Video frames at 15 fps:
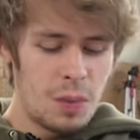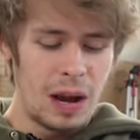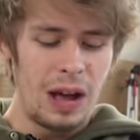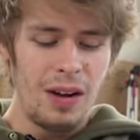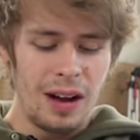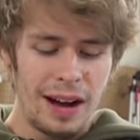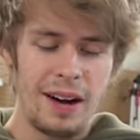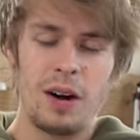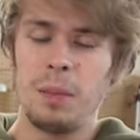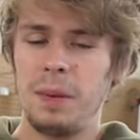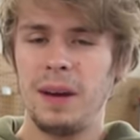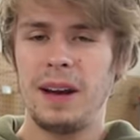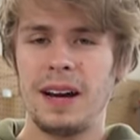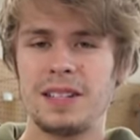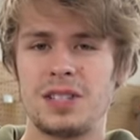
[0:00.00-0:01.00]
well, I
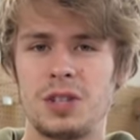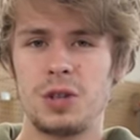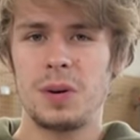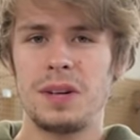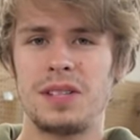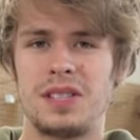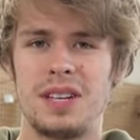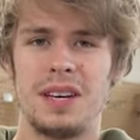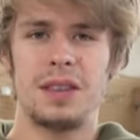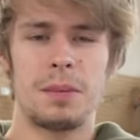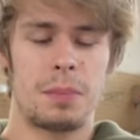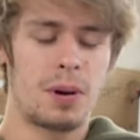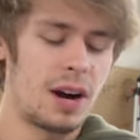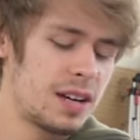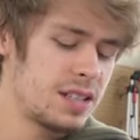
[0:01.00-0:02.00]
hope you guys enjoyed seeing
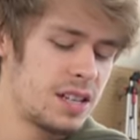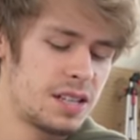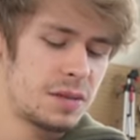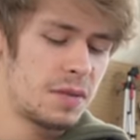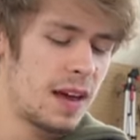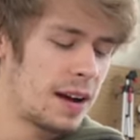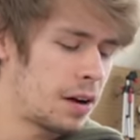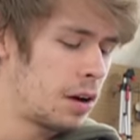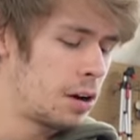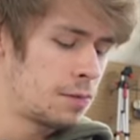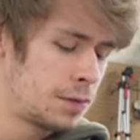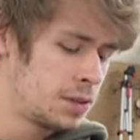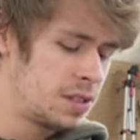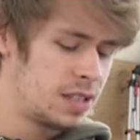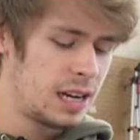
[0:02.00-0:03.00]
the process of that
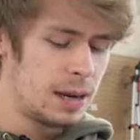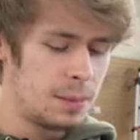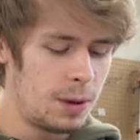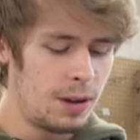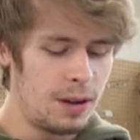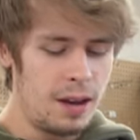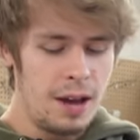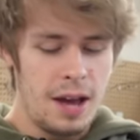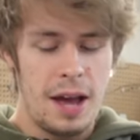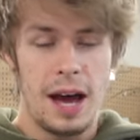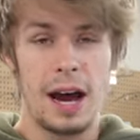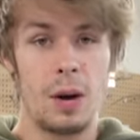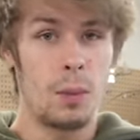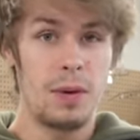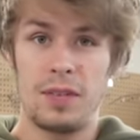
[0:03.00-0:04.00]
conference table.
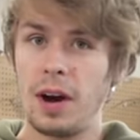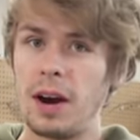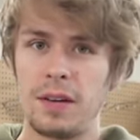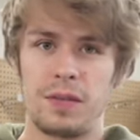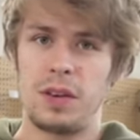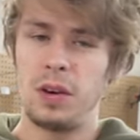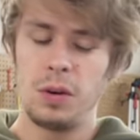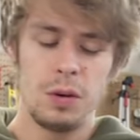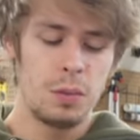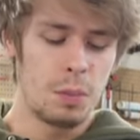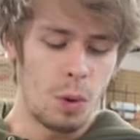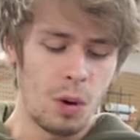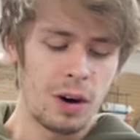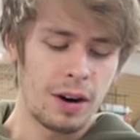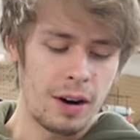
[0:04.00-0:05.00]
Uh, we've got a few
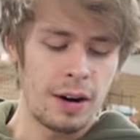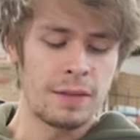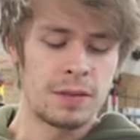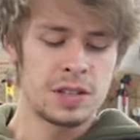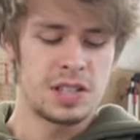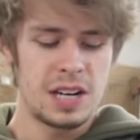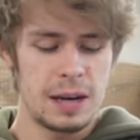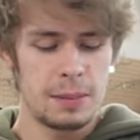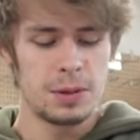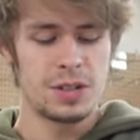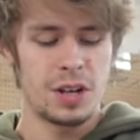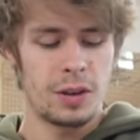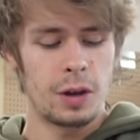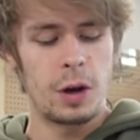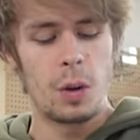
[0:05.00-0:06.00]
more conference
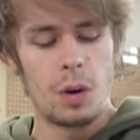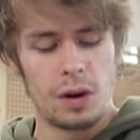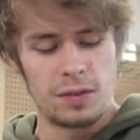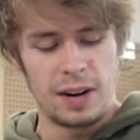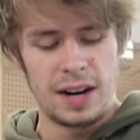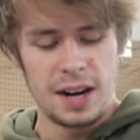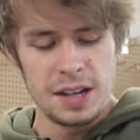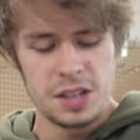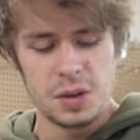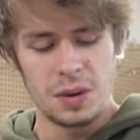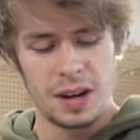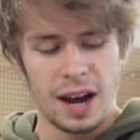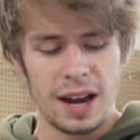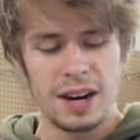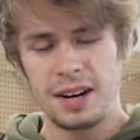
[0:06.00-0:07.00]
tables on the go already, so
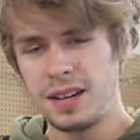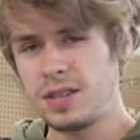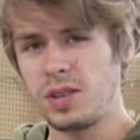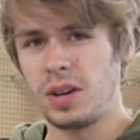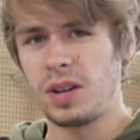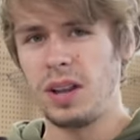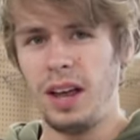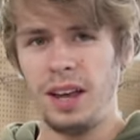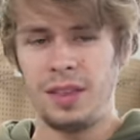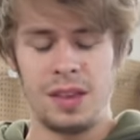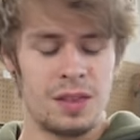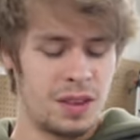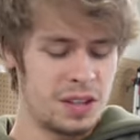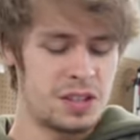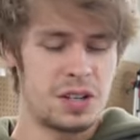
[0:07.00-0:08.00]
it kind of does look like
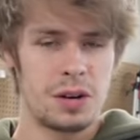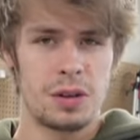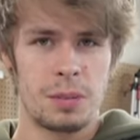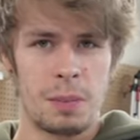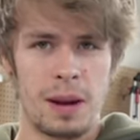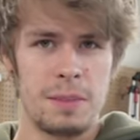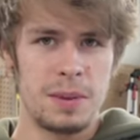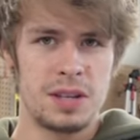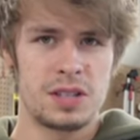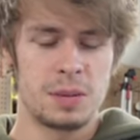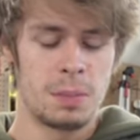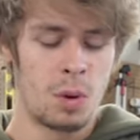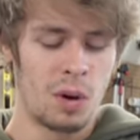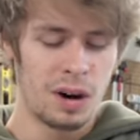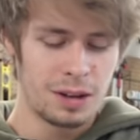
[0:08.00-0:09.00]
that this year there might be
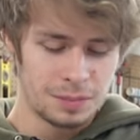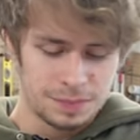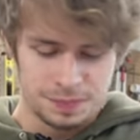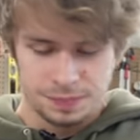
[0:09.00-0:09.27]
some more.